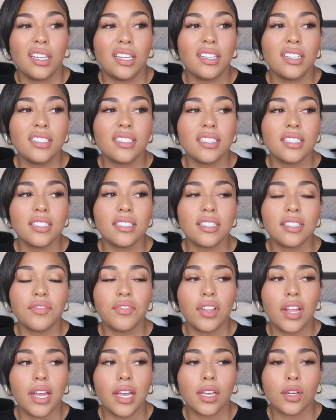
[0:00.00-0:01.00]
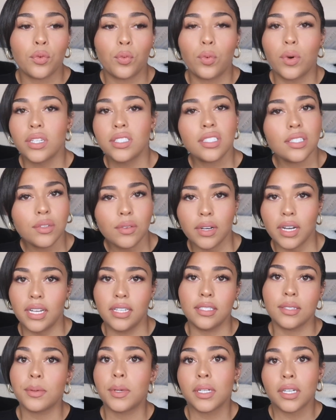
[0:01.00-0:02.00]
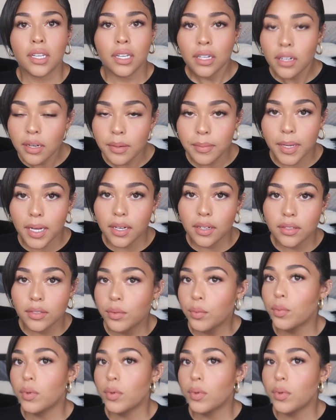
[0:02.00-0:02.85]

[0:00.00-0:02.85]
in a sense of like, what do you guys want to hear about?